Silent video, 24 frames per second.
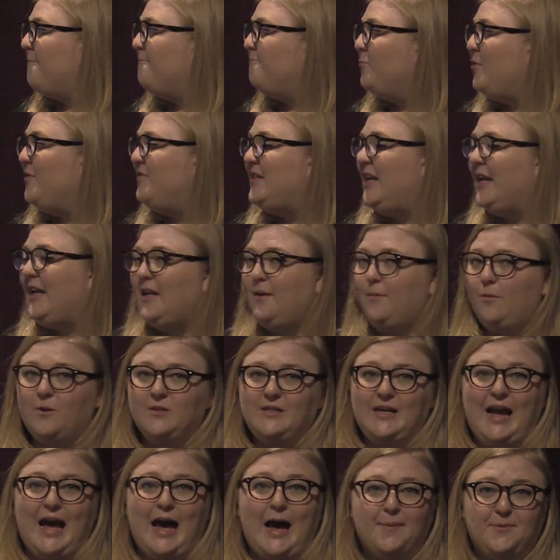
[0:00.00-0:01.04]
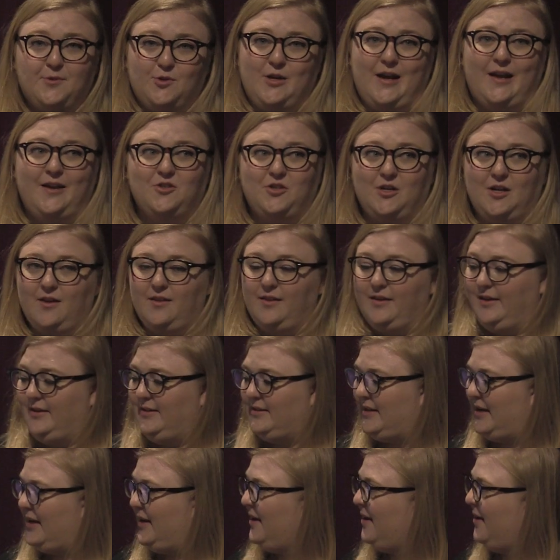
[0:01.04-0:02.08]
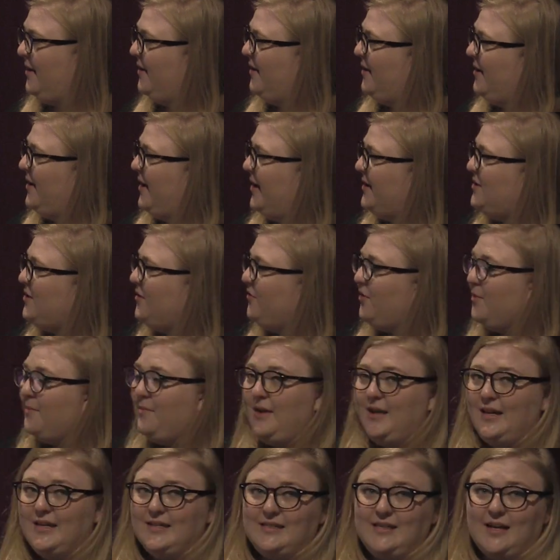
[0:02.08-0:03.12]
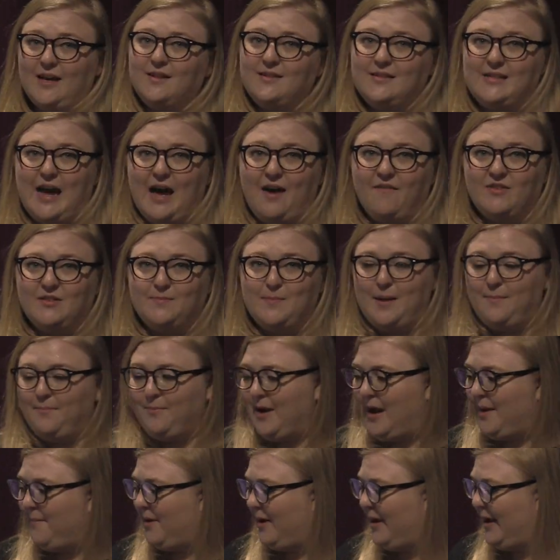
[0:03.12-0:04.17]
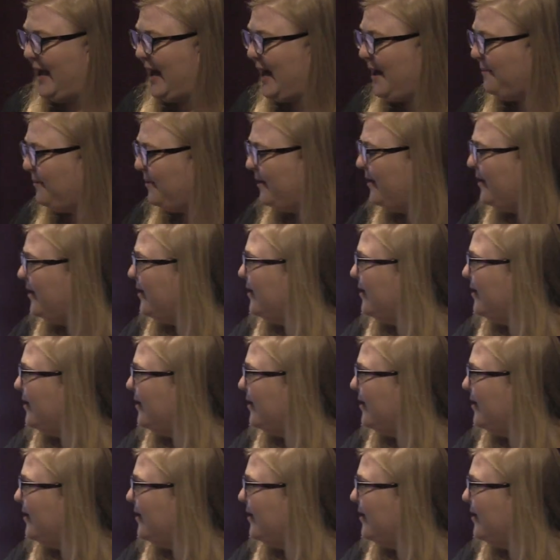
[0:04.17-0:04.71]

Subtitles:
We've taken a multi-app strategy on LinkedIn. And so for me, Sales Nav is my primary app.